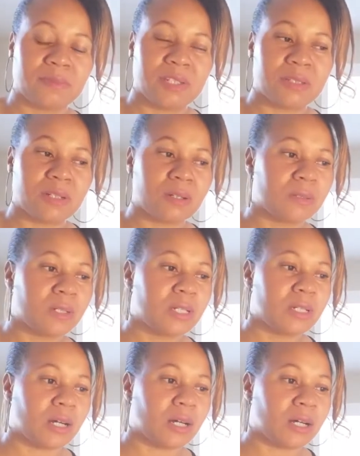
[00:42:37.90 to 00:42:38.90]
you know,
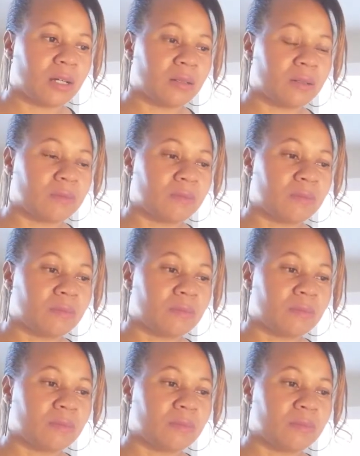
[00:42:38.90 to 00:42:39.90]
uh,
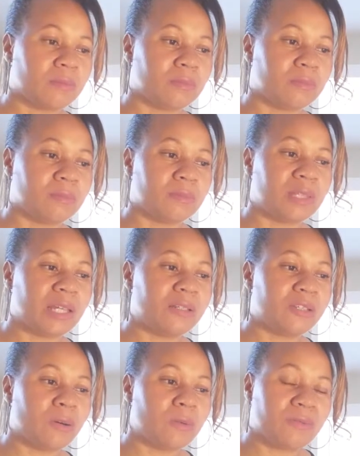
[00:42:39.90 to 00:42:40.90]
they
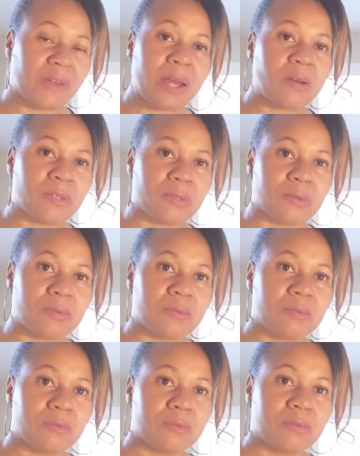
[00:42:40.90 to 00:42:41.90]
don't value
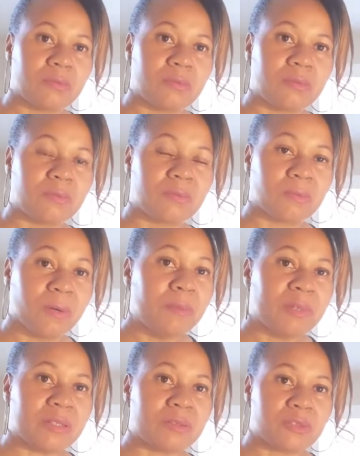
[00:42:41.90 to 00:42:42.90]

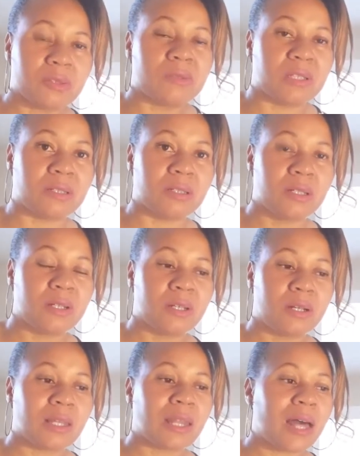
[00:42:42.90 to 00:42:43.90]
women, truly.
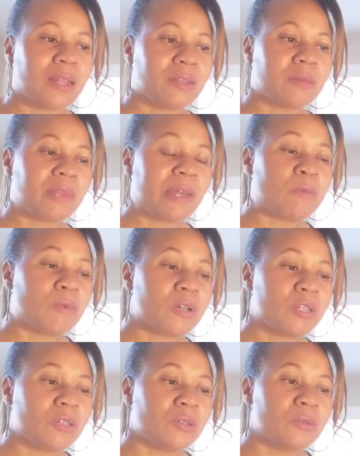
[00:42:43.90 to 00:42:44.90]
A lot of them, they
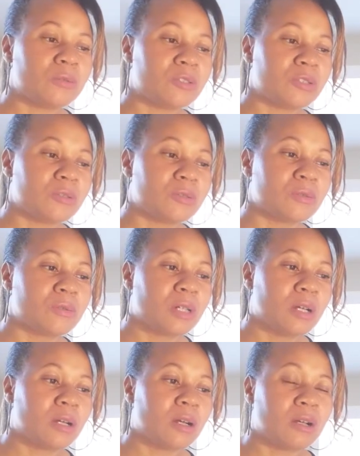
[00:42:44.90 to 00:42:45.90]
want you to
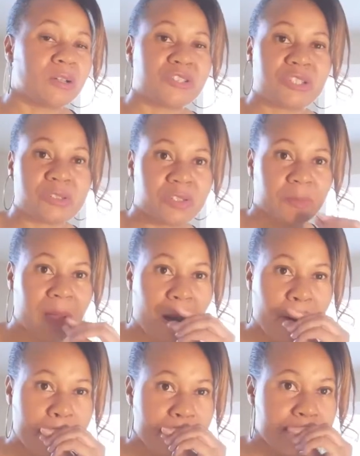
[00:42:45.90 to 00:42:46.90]
shut your
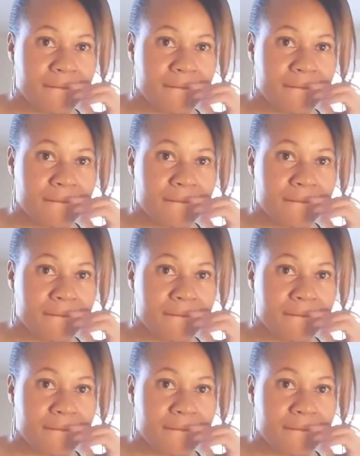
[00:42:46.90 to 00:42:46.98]
mouth,